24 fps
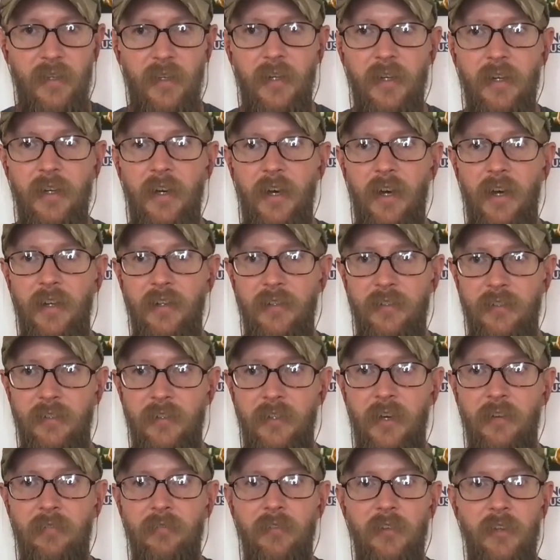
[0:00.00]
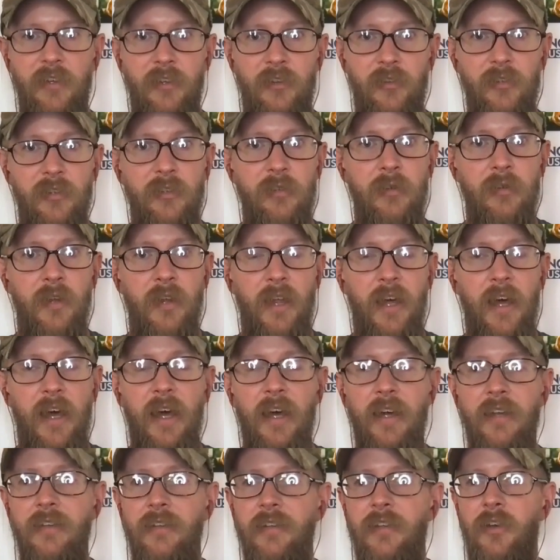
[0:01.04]
Yeah, I definitely agree with
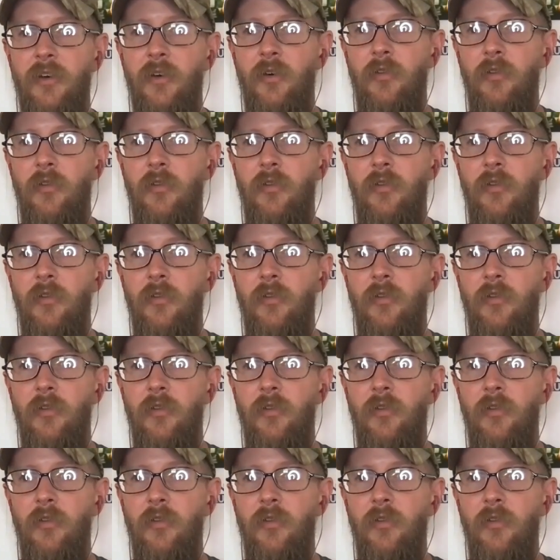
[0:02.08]
that.